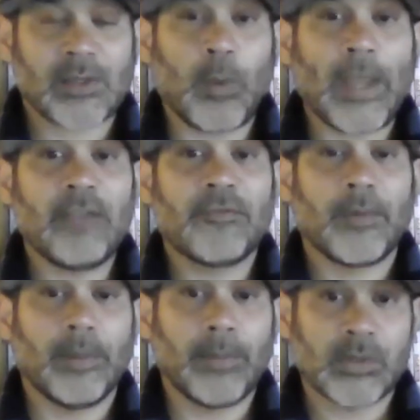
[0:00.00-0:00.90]
away
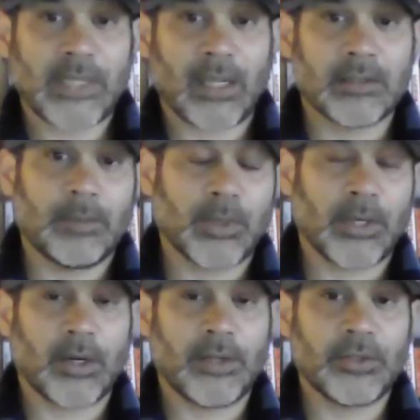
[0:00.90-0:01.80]
from the most talented
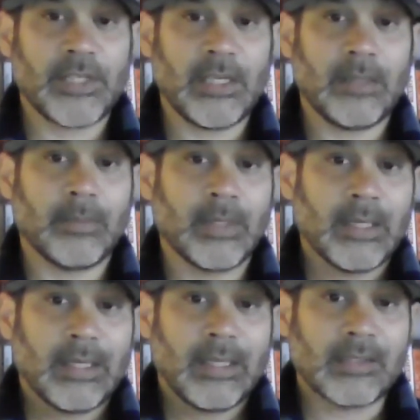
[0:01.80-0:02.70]
player on your team
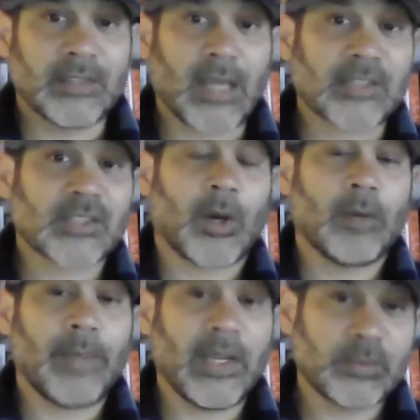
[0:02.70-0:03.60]
is not
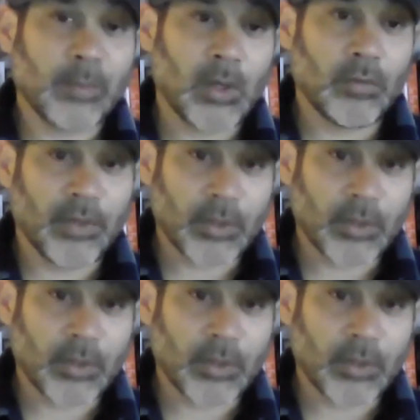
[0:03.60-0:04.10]
smart baseball over the